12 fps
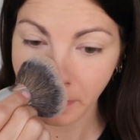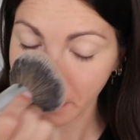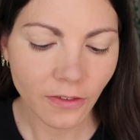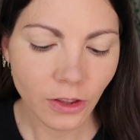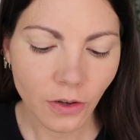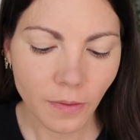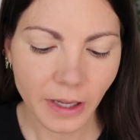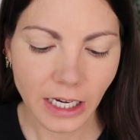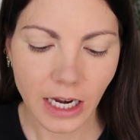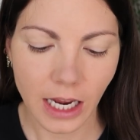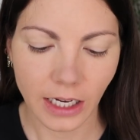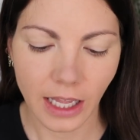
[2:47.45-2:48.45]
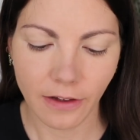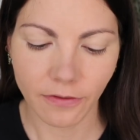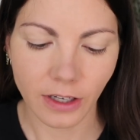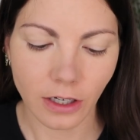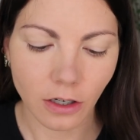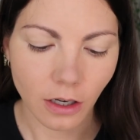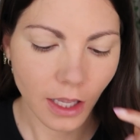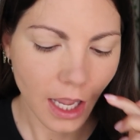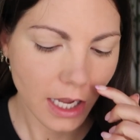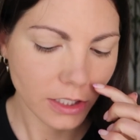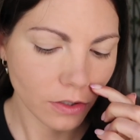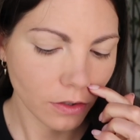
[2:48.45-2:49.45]
Even though I'm like not a caffeine girly,
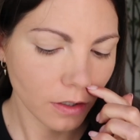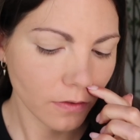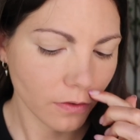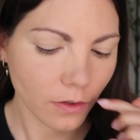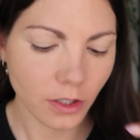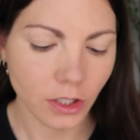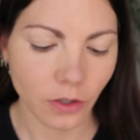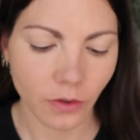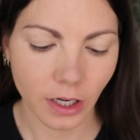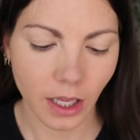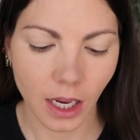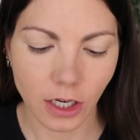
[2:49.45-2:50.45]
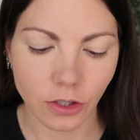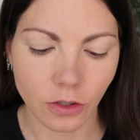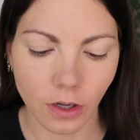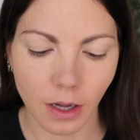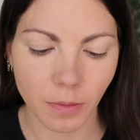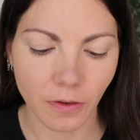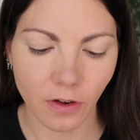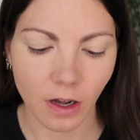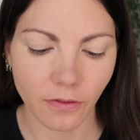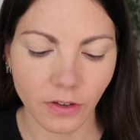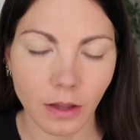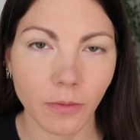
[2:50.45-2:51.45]
I do look forward to an occasional cup of
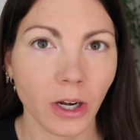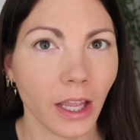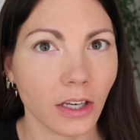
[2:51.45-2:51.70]
coffee in the morning.